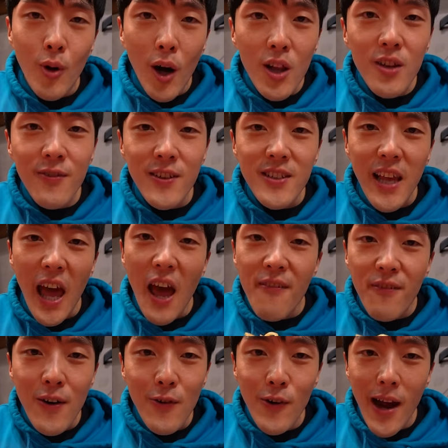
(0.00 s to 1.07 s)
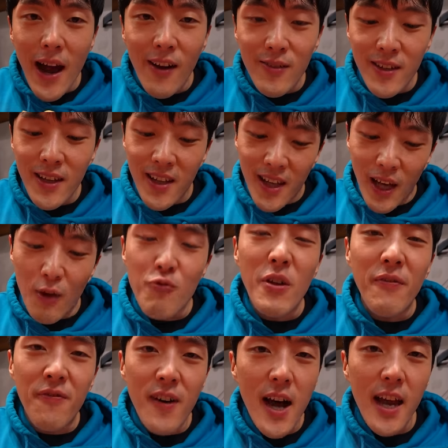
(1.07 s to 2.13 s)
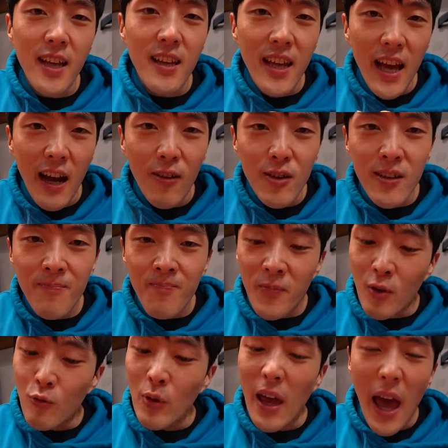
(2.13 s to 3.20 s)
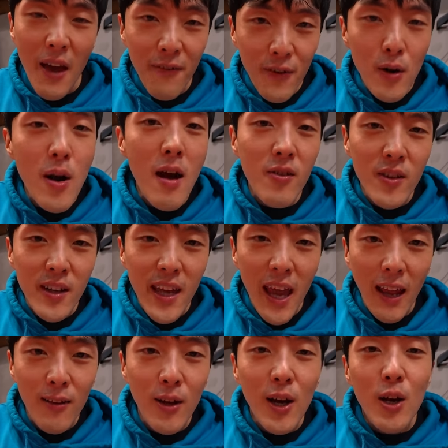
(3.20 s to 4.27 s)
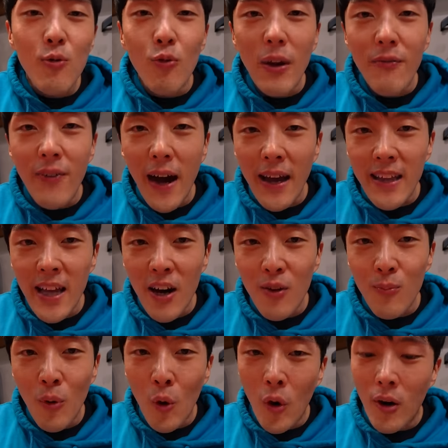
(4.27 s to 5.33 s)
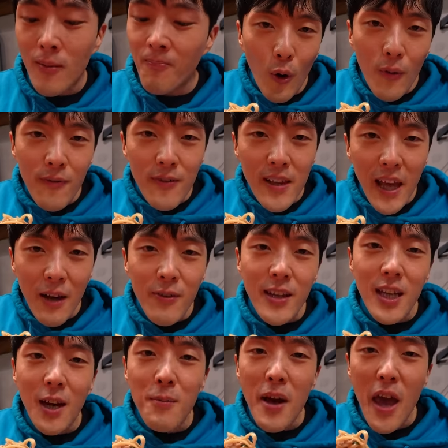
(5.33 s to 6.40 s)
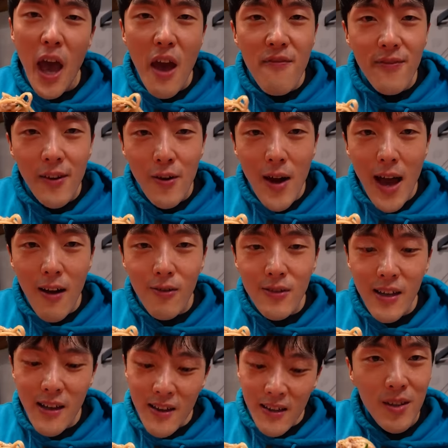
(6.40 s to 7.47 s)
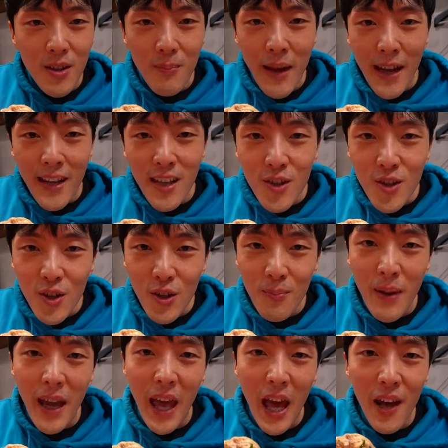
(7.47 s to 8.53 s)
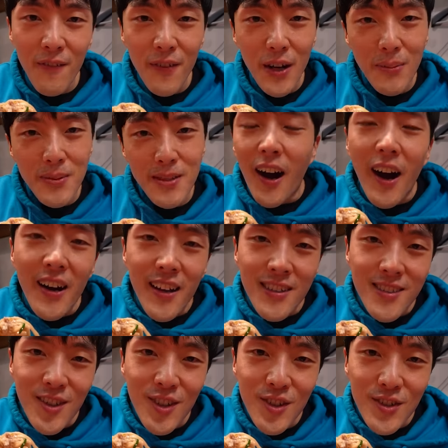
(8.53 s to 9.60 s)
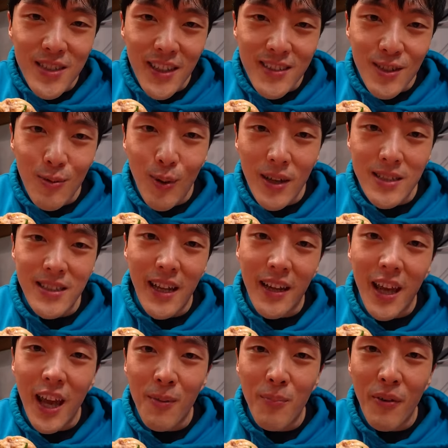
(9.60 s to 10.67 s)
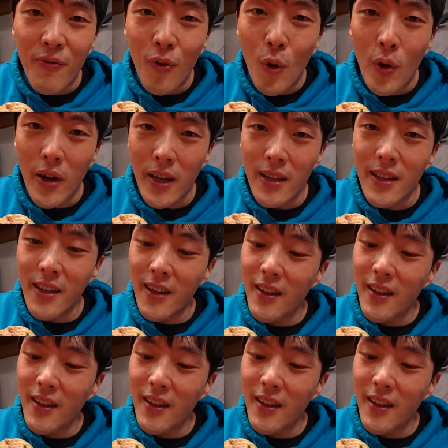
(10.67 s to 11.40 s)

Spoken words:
All of us F around and we find out. We F around again, we find out more. Hopefully every time I F around, the magnitude of my F-ups aren't as huge as the ones that came before it.